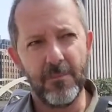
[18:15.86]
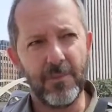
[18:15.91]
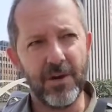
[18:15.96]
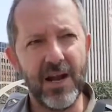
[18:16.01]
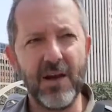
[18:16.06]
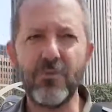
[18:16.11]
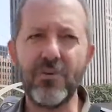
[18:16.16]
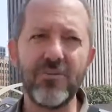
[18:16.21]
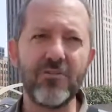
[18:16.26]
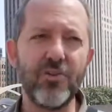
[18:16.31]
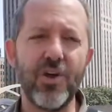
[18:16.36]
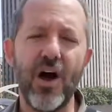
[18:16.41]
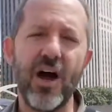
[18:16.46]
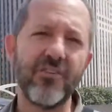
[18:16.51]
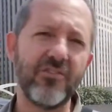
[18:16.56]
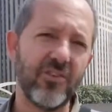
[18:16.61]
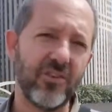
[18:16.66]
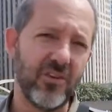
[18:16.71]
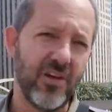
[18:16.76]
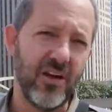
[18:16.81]
But I would have
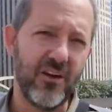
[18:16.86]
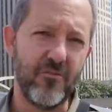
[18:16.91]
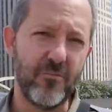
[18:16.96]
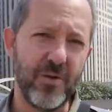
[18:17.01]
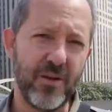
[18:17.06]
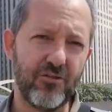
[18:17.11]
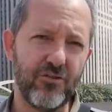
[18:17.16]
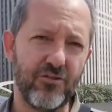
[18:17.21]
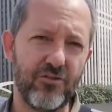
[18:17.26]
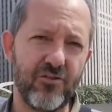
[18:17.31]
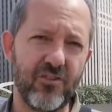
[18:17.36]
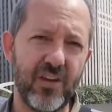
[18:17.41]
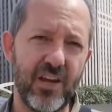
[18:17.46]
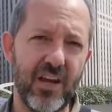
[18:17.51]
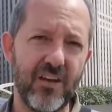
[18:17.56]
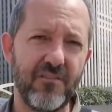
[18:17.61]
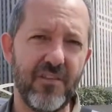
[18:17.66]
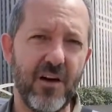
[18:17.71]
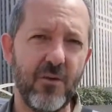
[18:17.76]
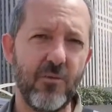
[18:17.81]
lost a lot of pictures
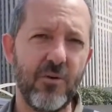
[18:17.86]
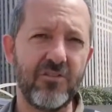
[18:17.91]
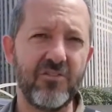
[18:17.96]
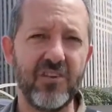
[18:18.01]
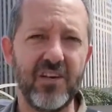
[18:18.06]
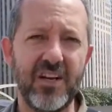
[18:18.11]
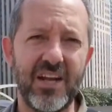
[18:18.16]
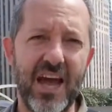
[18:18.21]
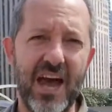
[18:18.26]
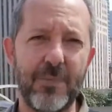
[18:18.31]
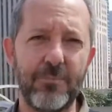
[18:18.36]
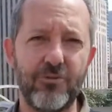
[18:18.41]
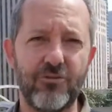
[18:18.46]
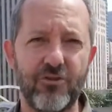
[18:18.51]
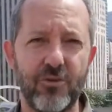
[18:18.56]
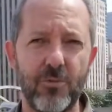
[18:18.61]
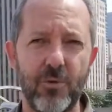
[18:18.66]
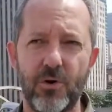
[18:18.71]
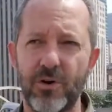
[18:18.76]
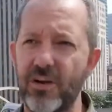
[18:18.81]
today if I wasn't in
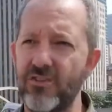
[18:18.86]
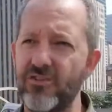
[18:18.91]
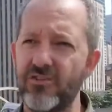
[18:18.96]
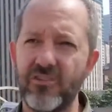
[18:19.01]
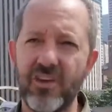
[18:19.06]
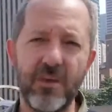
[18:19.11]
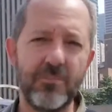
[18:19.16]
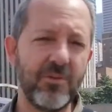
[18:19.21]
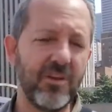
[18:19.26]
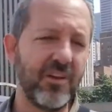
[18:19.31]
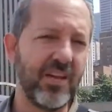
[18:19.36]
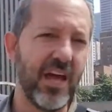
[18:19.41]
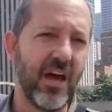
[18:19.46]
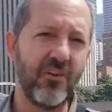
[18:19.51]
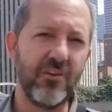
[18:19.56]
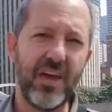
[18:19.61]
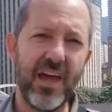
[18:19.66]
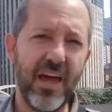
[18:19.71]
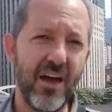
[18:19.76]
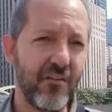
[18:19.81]
aperture mode. I just kept it
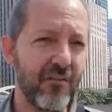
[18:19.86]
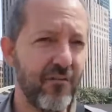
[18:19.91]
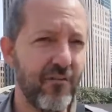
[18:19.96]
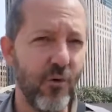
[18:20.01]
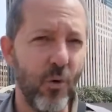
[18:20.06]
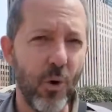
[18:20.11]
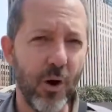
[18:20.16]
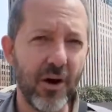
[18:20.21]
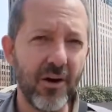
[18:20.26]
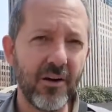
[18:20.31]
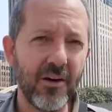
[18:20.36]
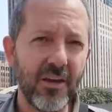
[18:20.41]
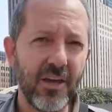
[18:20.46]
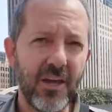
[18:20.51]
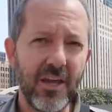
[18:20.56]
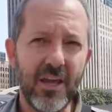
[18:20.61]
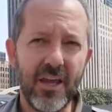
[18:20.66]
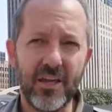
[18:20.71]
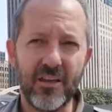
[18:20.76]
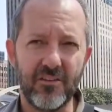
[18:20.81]
down to f4
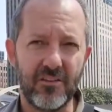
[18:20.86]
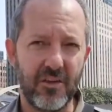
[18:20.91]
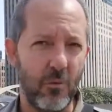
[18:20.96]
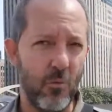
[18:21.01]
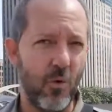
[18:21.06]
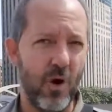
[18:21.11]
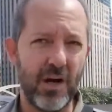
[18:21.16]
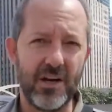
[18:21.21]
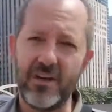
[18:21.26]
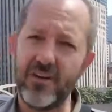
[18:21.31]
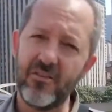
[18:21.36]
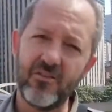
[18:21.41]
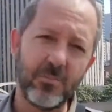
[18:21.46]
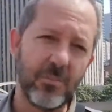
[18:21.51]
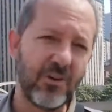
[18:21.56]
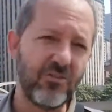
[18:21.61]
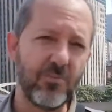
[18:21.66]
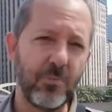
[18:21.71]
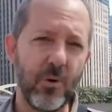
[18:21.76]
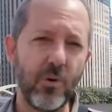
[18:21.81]
because I wanted as
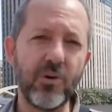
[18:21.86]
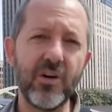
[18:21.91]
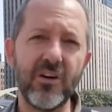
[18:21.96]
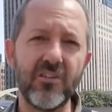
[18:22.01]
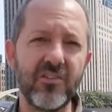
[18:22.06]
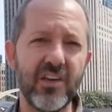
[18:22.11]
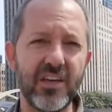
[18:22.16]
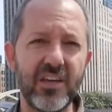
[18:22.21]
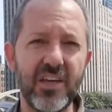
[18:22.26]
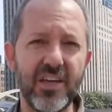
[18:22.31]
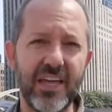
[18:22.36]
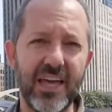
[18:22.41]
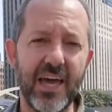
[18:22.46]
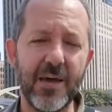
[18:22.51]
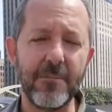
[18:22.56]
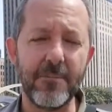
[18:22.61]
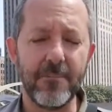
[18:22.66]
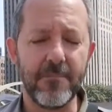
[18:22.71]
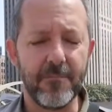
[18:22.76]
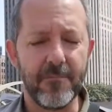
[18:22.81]
much bokeh as I could
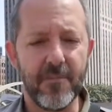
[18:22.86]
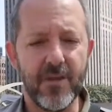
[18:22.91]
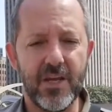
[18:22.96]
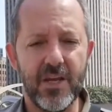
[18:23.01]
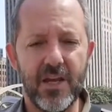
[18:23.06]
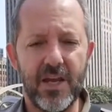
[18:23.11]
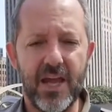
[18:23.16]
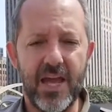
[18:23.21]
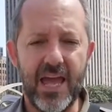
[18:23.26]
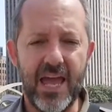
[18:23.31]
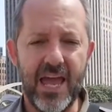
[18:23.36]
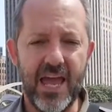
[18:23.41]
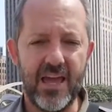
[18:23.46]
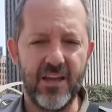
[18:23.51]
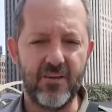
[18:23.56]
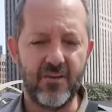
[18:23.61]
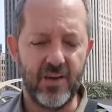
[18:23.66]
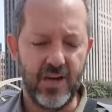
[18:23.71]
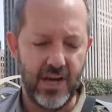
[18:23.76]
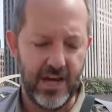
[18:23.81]
get.
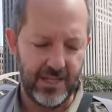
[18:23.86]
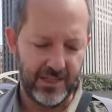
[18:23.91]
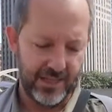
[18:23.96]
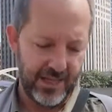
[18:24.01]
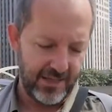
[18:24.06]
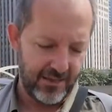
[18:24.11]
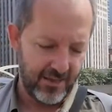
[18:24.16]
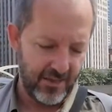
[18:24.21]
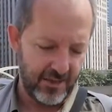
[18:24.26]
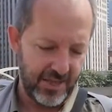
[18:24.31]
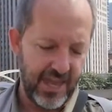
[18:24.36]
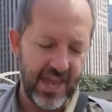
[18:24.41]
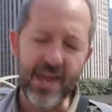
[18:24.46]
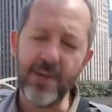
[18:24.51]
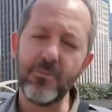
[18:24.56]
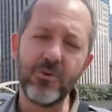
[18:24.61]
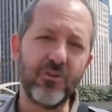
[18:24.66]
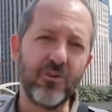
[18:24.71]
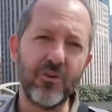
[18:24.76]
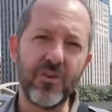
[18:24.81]
And I let the
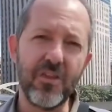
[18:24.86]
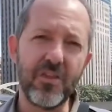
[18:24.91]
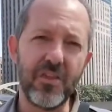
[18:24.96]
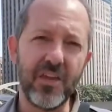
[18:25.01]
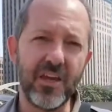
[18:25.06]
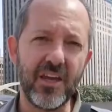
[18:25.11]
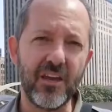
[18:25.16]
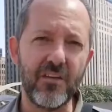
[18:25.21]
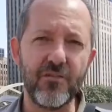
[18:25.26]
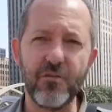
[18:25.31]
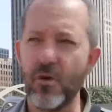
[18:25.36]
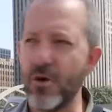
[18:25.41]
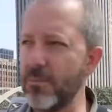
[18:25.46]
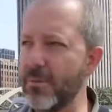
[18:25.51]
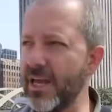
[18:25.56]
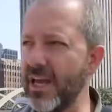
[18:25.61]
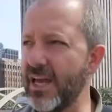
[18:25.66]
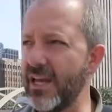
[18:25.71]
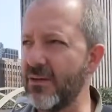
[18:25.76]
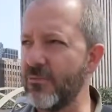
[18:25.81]
camera do the thinking for
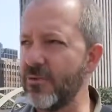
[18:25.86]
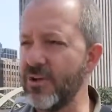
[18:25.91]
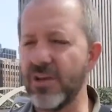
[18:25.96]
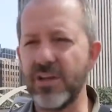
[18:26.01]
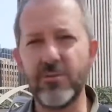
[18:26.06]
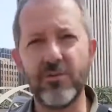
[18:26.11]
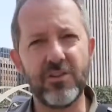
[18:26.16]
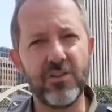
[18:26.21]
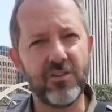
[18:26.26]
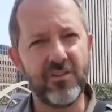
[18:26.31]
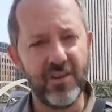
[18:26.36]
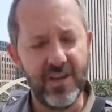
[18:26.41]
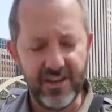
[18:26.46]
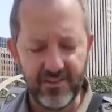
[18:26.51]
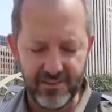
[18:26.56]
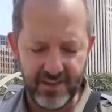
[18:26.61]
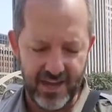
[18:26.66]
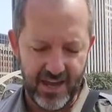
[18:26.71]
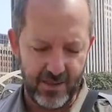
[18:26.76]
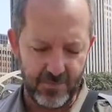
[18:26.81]
me. And really, with
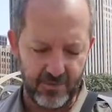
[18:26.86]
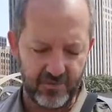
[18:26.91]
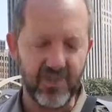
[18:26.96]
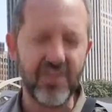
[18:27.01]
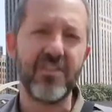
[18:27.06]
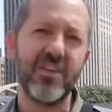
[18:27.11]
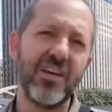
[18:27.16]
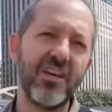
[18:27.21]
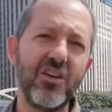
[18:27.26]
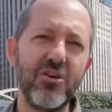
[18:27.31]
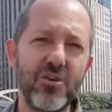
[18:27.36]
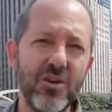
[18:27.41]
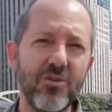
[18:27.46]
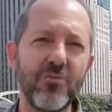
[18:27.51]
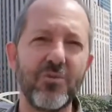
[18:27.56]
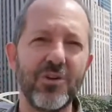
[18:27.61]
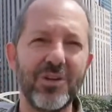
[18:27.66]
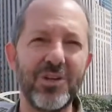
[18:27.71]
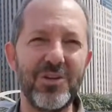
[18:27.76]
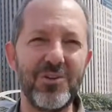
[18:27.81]
today's cameras, I think you
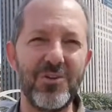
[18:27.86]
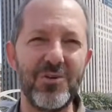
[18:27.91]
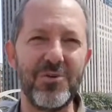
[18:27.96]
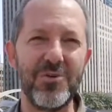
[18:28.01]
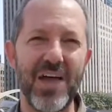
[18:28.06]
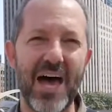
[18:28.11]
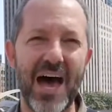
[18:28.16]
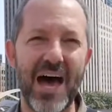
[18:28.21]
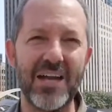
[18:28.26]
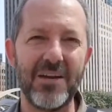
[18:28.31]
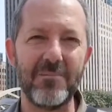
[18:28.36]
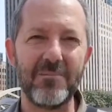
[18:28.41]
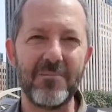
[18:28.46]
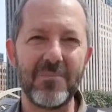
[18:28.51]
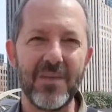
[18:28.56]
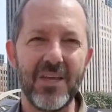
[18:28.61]
can really do that.